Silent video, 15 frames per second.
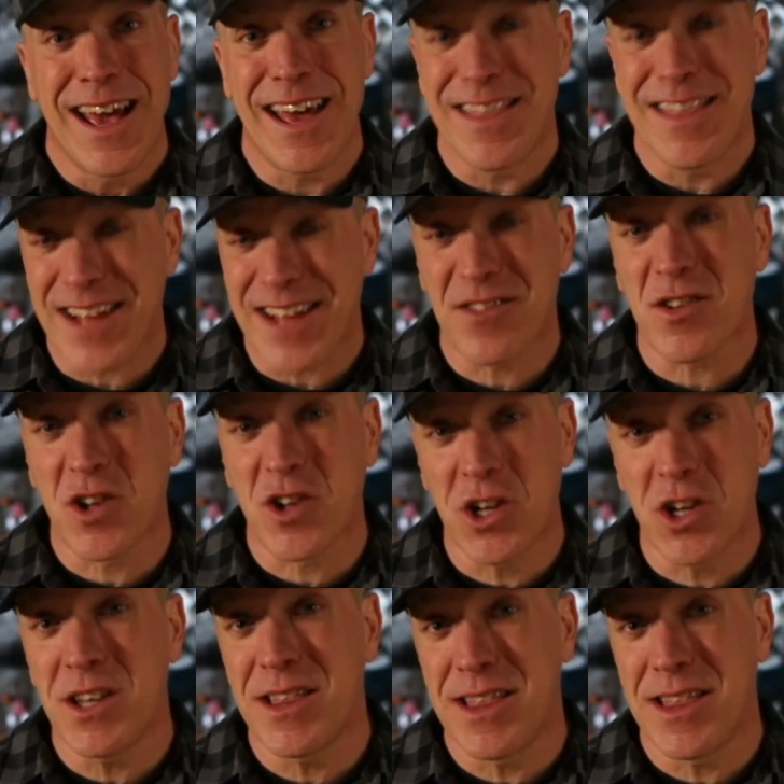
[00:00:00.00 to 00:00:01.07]
And that's a
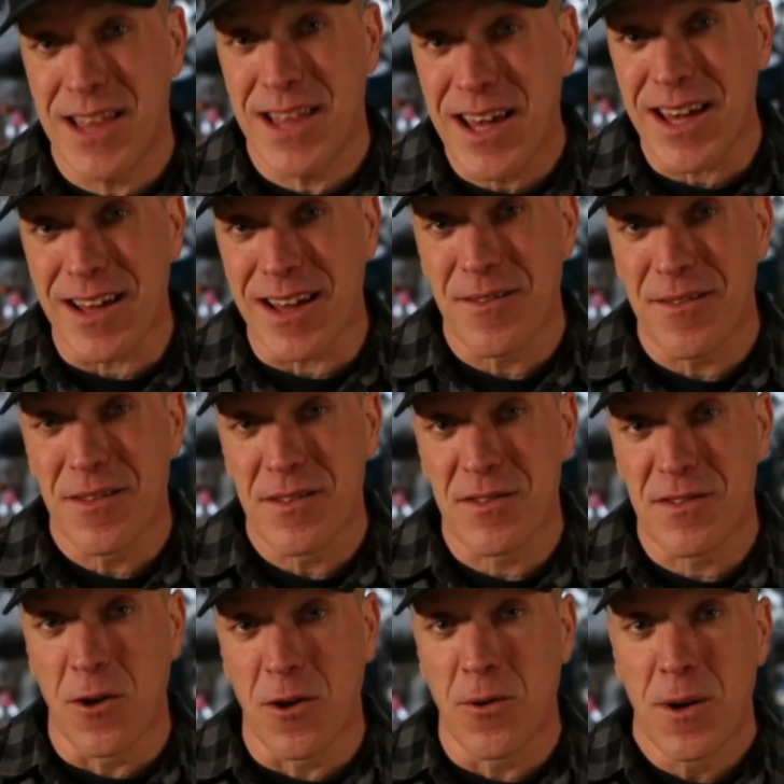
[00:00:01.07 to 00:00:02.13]
good thing.
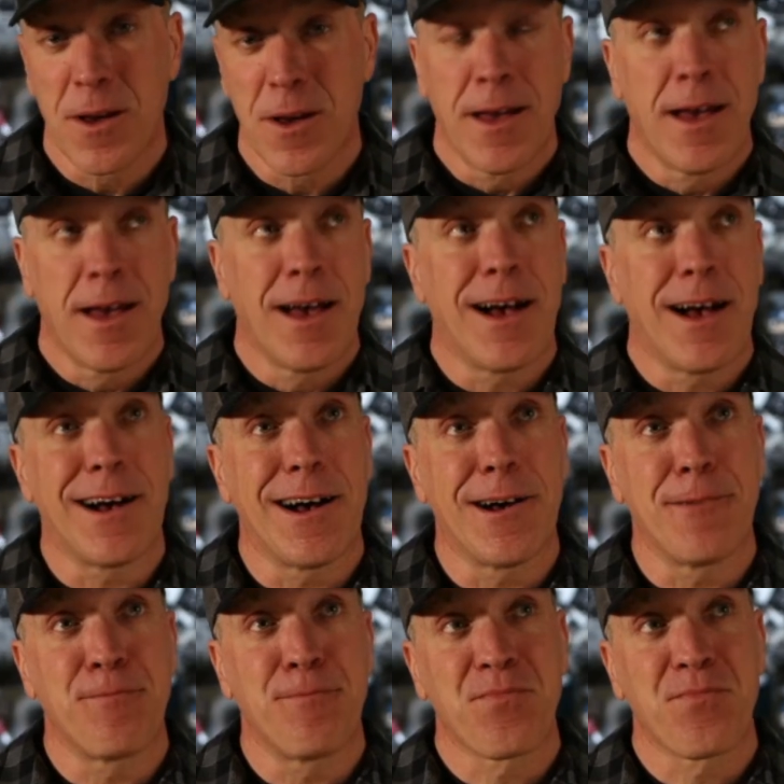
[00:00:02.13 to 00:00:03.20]
So
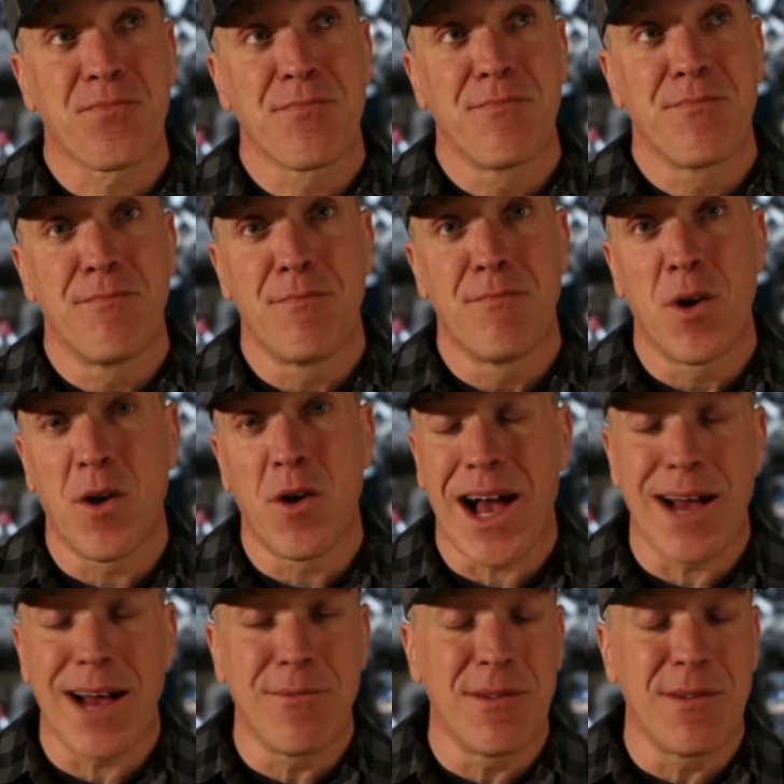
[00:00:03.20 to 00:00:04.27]

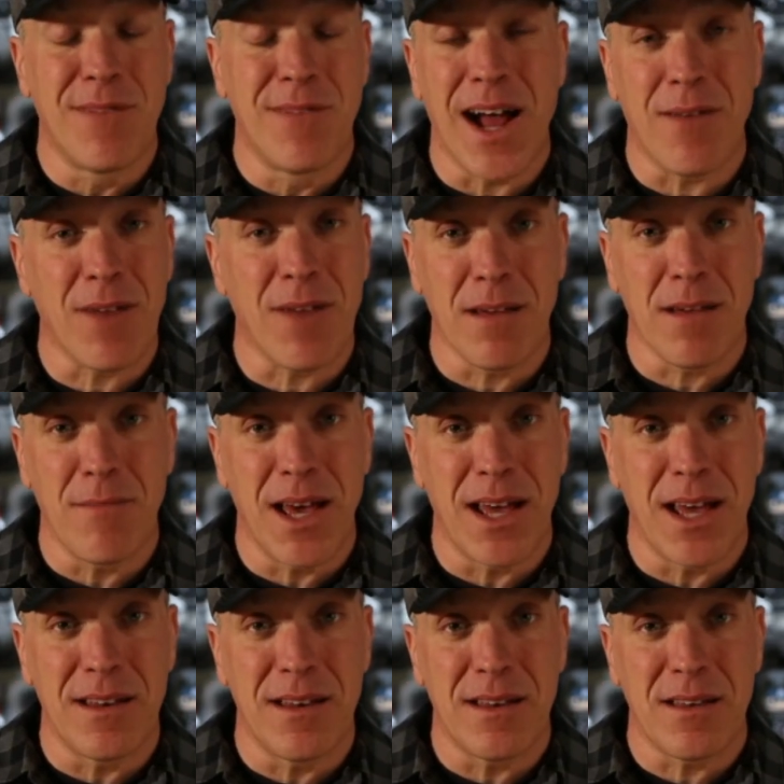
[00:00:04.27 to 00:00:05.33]
I would not
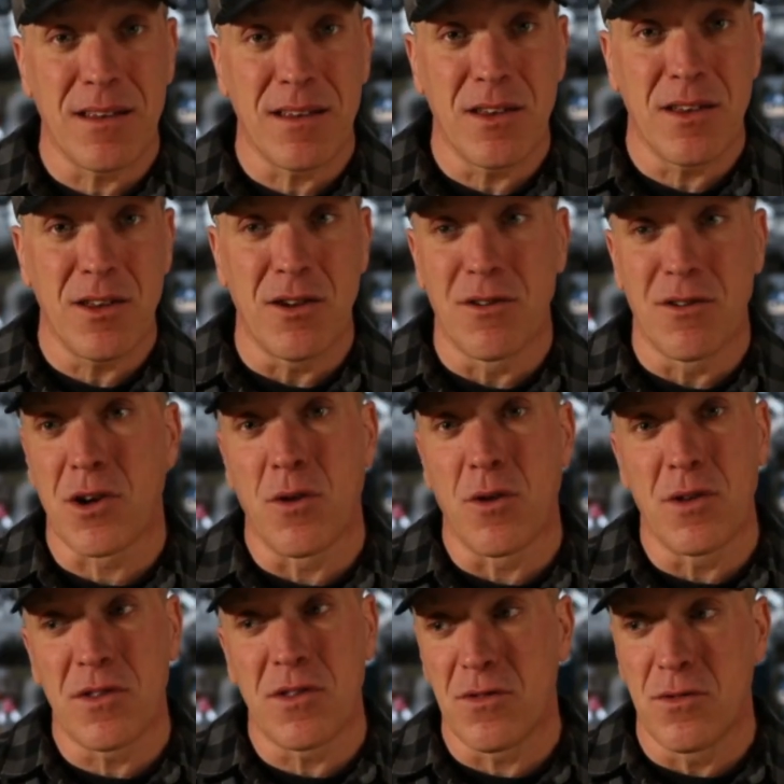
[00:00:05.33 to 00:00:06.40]
recommend,
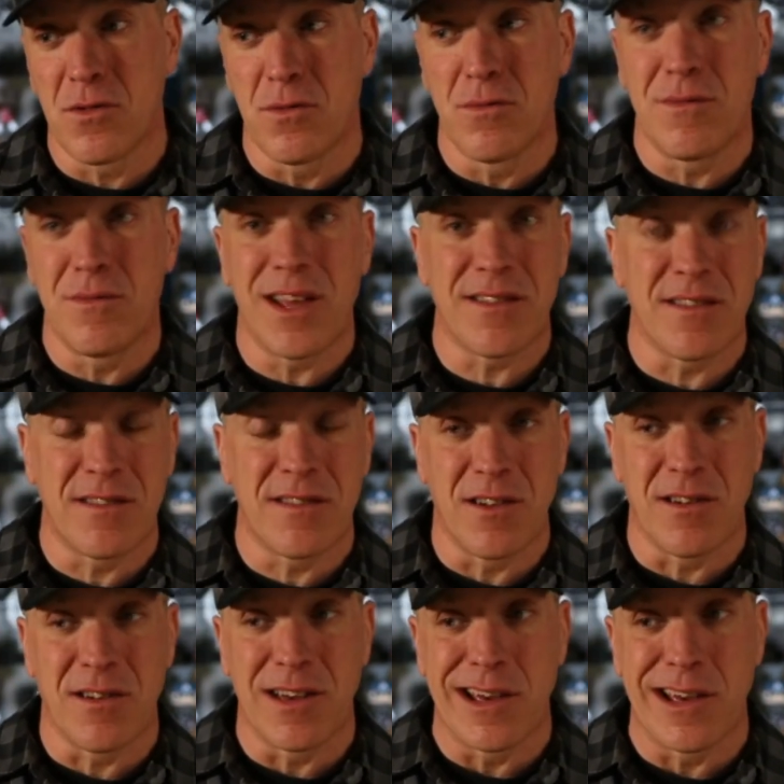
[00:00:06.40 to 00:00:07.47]
going to
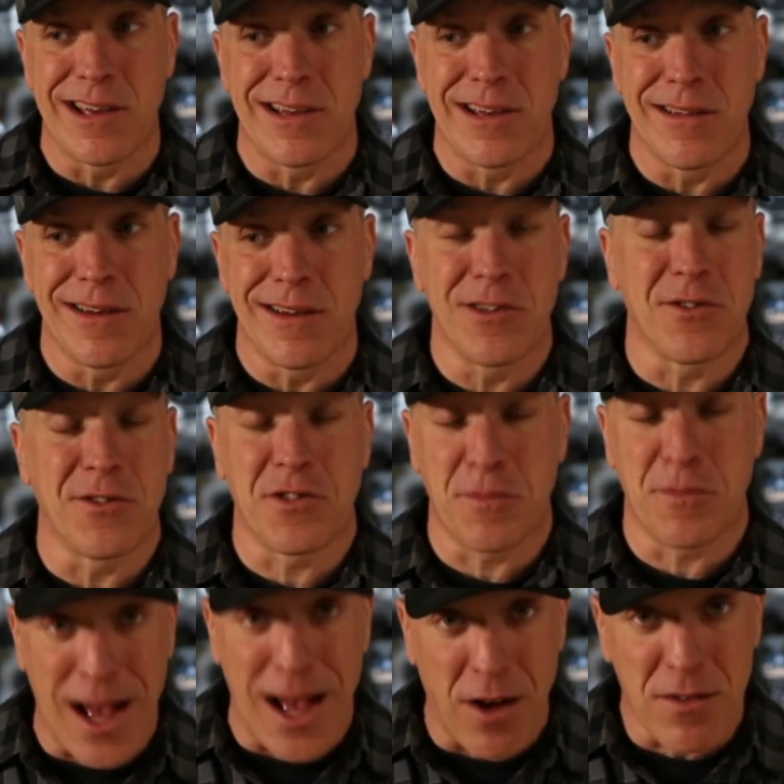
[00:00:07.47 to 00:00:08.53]
necessarily your
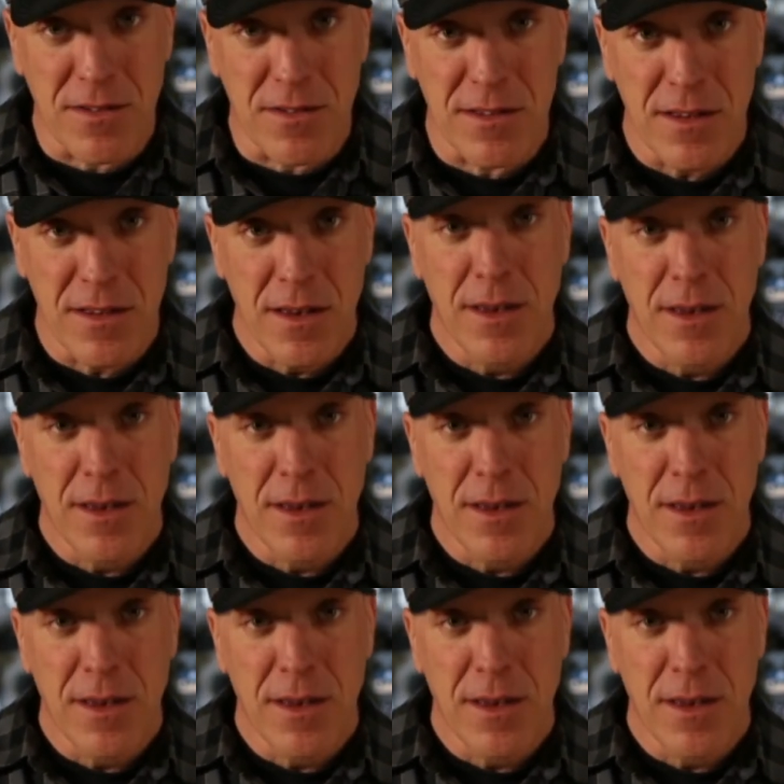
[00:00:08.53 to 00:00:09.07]
spouse.